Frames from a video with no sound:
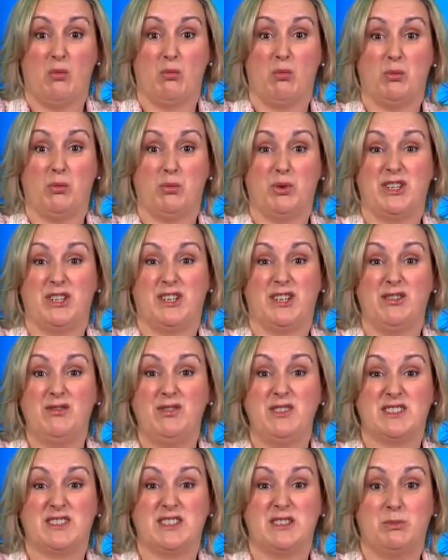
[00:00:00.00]
What will the
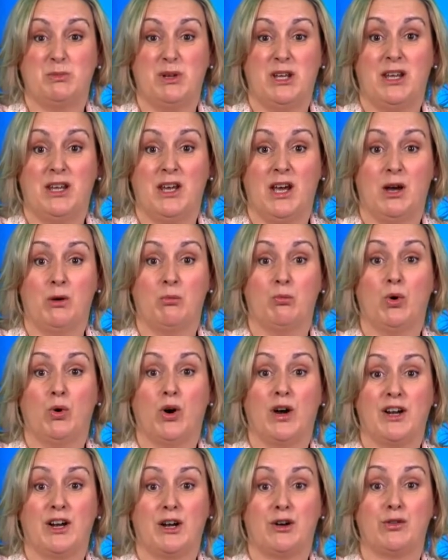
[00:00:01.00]
differences be, and
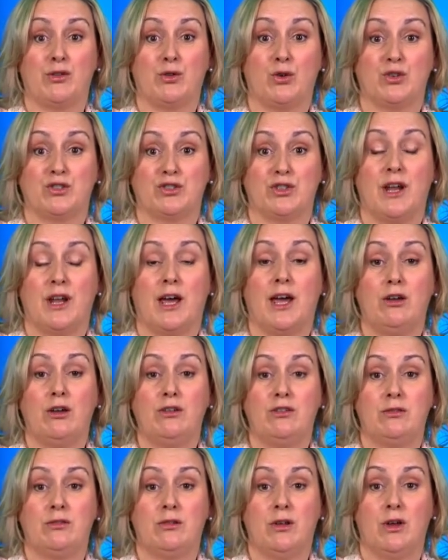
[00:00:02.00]
what are our thoughts on
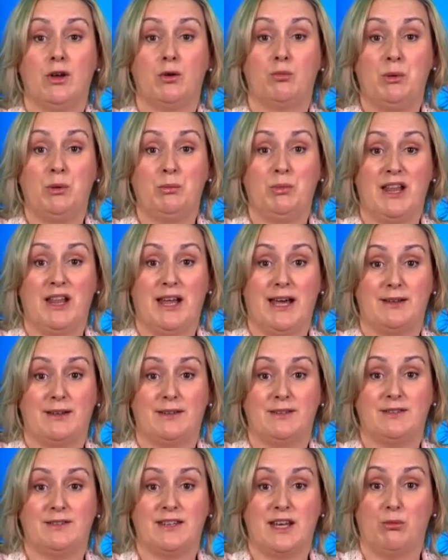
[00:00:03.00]
how we
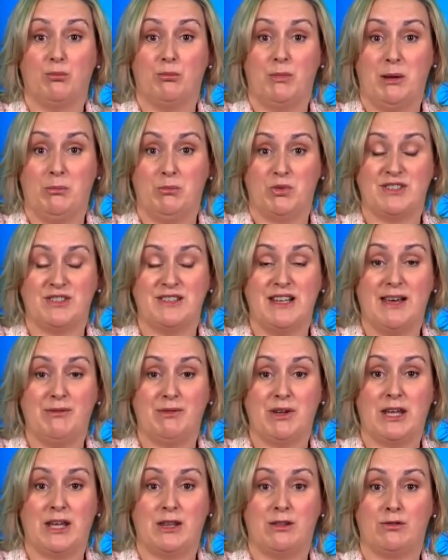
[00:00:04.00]
plan to help members
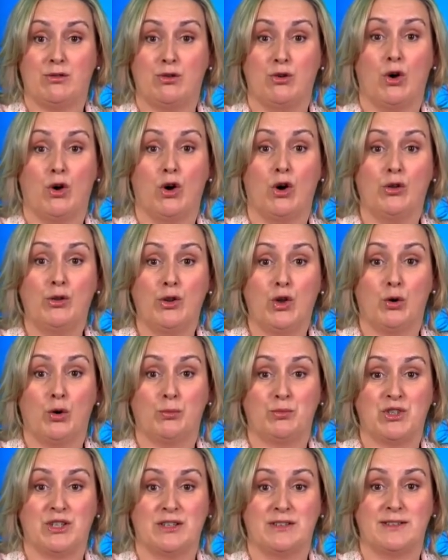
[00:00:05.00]
navigate through all the
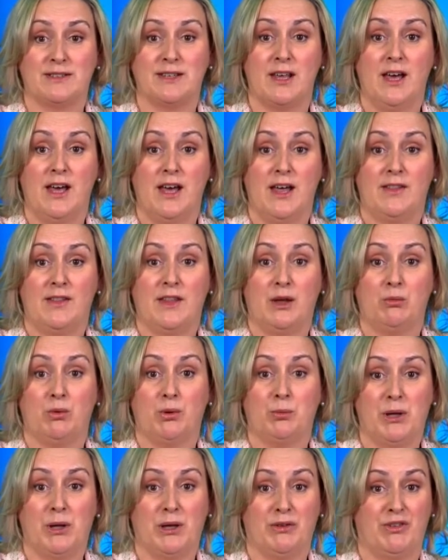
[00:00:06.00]
options that
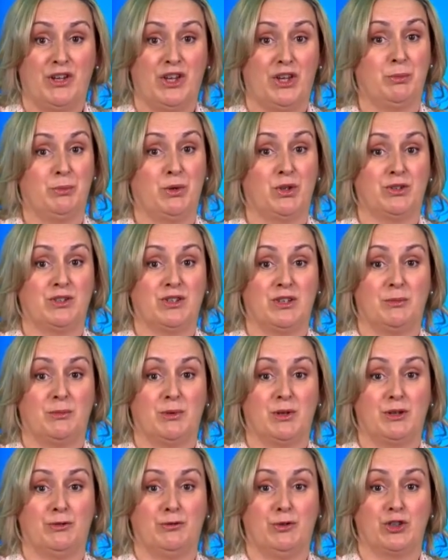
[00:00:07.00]
will be available to them
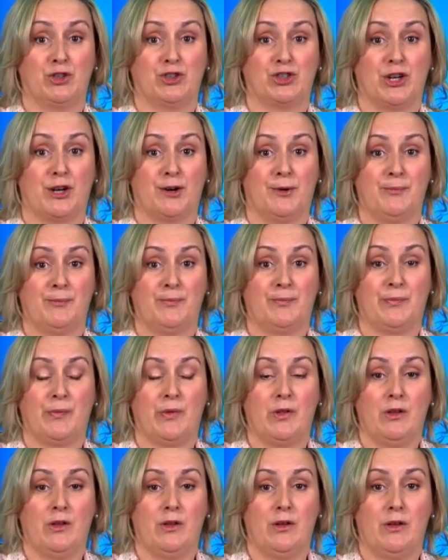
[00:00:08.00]
in the future?
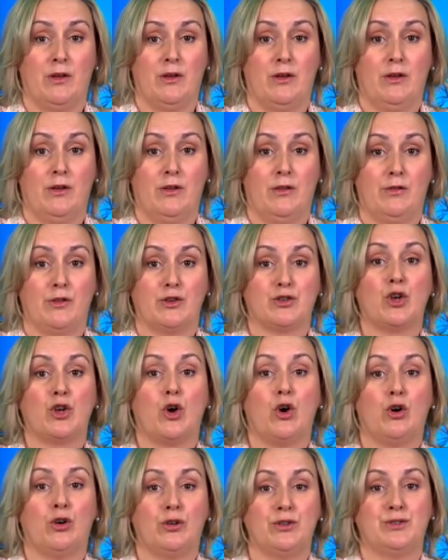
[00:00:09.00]
There's
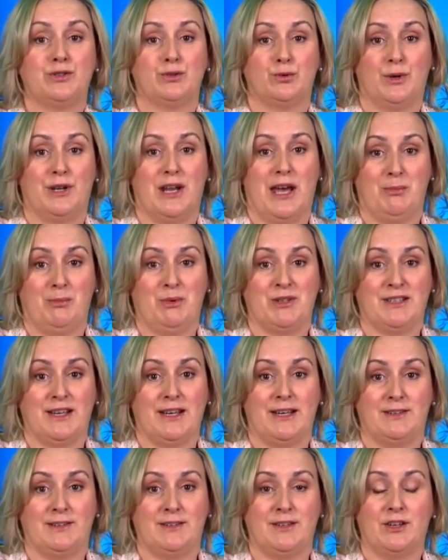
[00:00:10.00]
also an
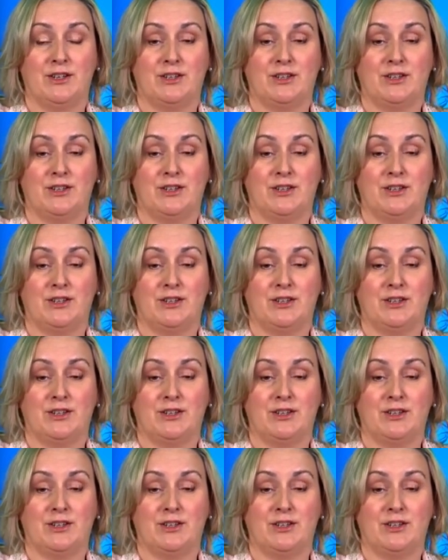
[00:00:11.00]
appetite to